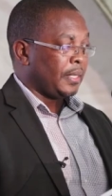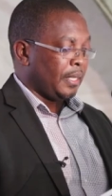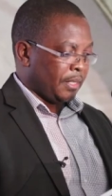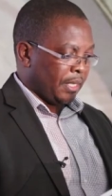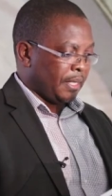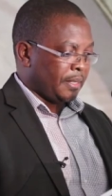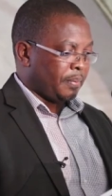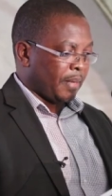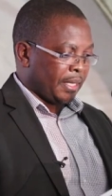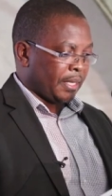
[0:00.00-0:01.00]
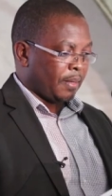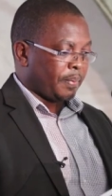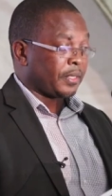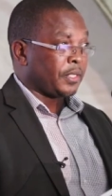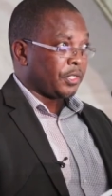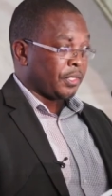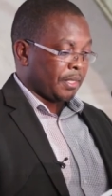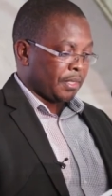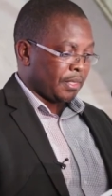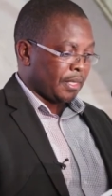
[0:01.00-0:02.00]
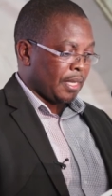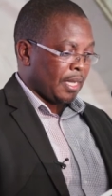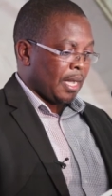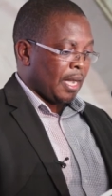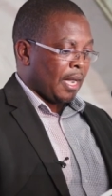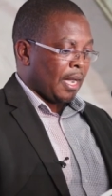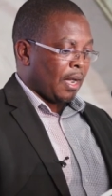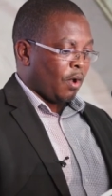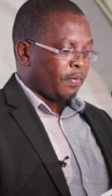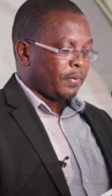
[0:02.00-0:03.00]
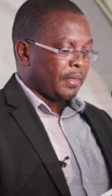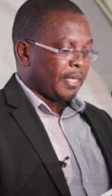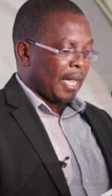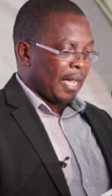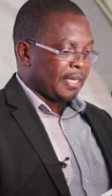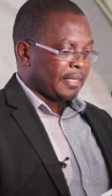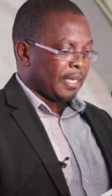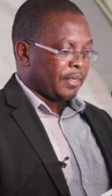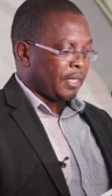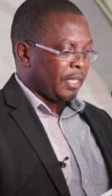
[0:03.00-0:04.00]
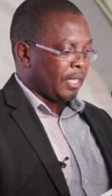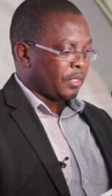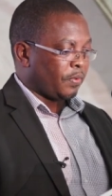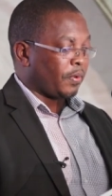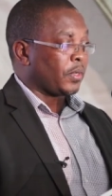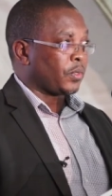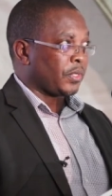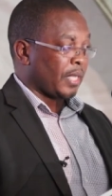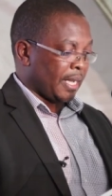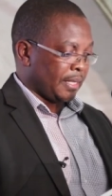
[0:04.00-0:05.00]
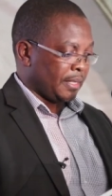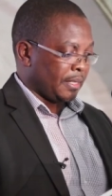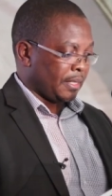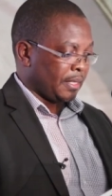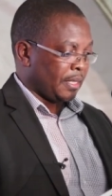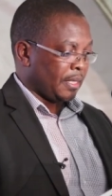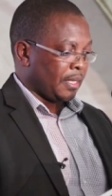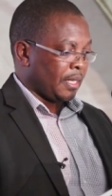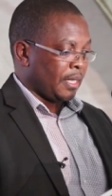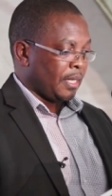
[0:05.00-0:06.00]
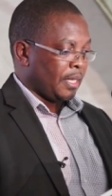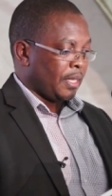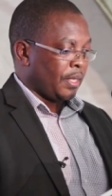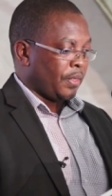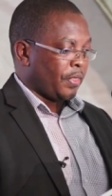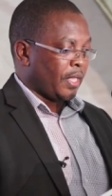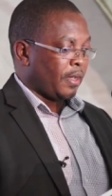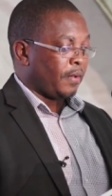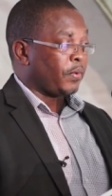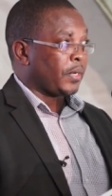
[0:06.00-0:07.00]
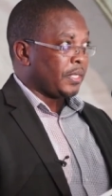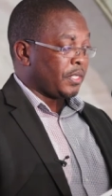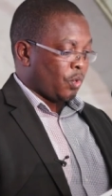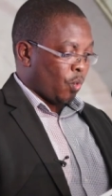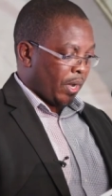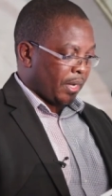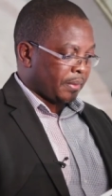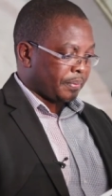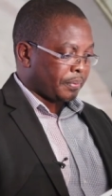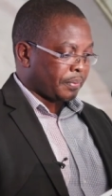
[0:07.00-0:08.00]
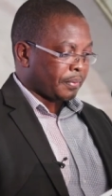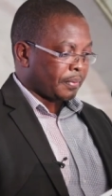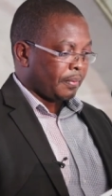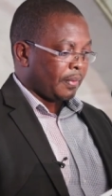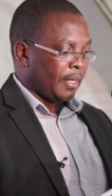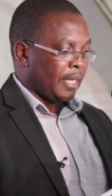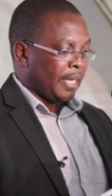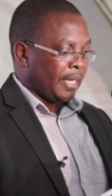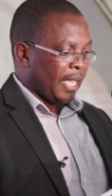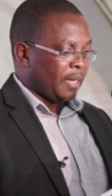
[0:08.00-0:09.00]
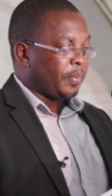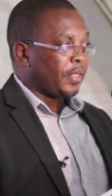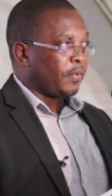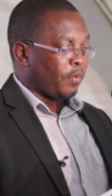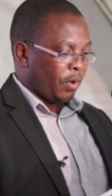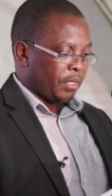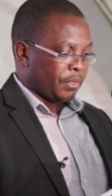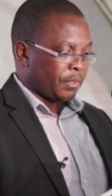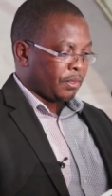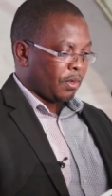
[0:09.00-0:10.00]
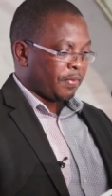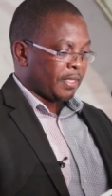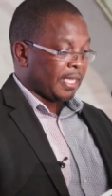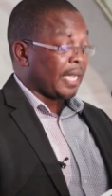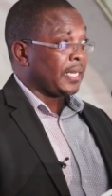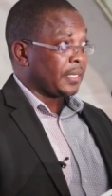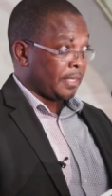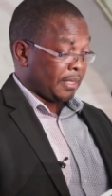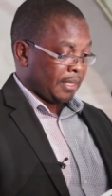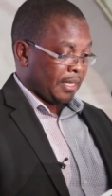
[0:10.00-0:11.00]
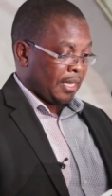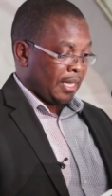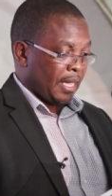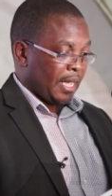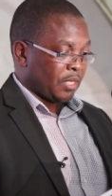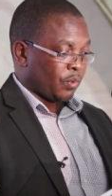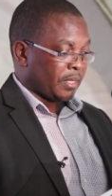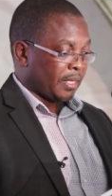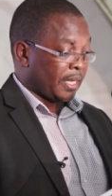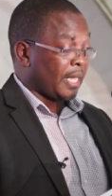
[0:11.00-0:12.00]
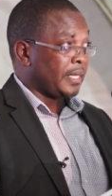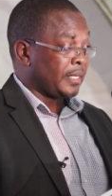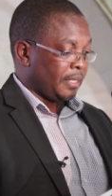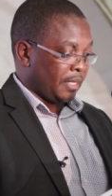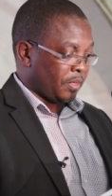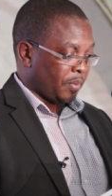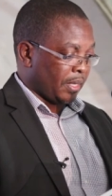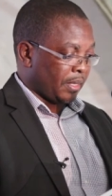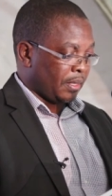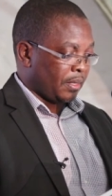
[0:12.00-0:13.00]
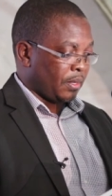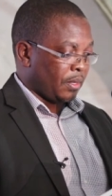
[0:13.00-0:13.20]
Indeed, medical practitioners are often the eyes and the ears of our society. Their forensic work can be the voice of the silenced, as was the case in his matter,